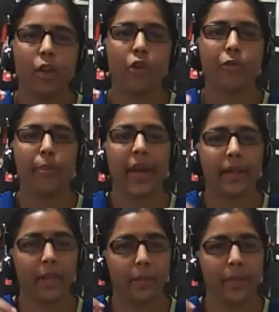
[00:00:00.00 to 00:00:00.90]
of
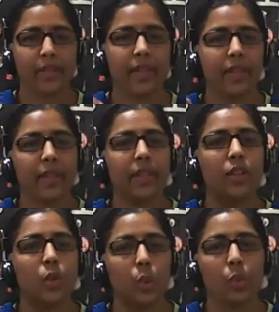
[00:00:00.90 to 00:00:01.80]
matter present in
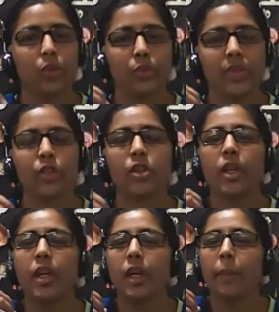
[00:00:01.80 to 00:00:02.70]
those which
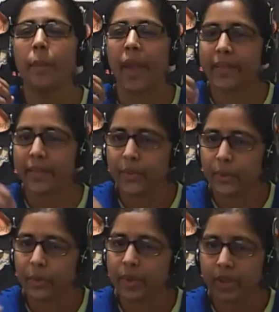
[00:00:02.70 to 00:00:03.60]

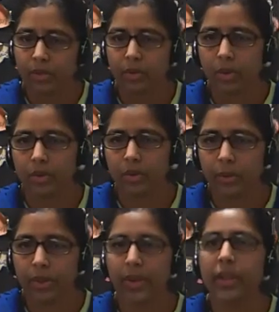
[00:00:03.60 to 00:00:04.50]
magnitude does not.
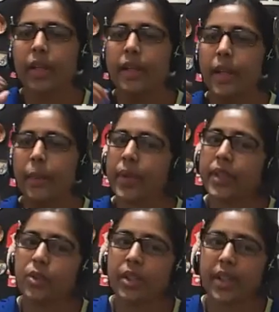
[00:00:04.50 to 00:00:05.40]
Okay.
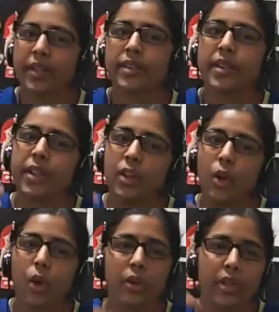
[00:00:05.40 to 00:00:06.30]
Temperature, density,
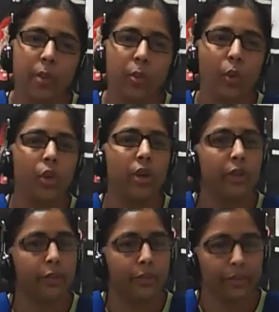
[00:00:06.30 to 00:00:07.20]
or the mole
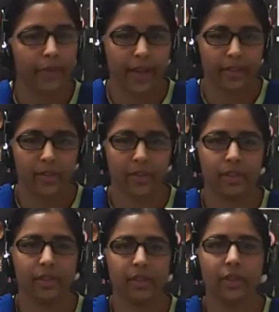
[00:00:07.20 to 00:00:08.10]

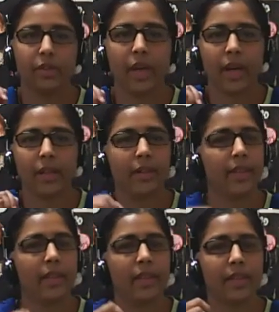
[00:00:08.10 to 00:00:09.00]
fractions are the
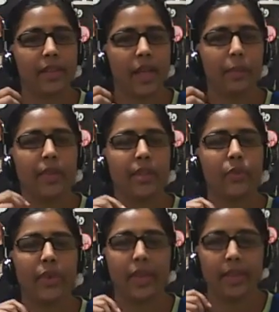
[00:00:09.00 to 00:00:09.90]
examples
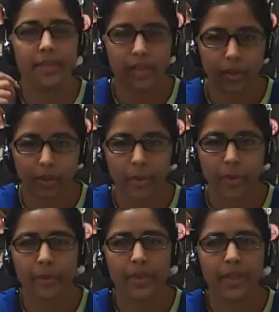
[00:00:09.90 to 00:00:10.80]
we can say of the
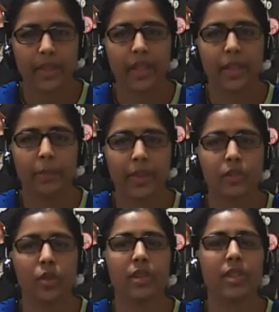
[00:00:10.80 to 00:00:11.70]
property that
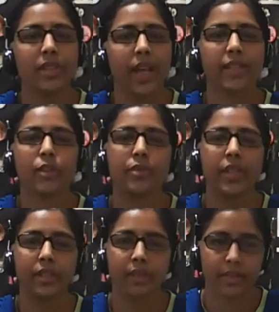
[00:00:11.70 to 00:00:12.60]
depends on the size of
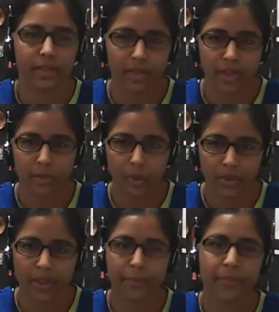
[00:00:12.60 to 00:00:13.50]
the system. Okay.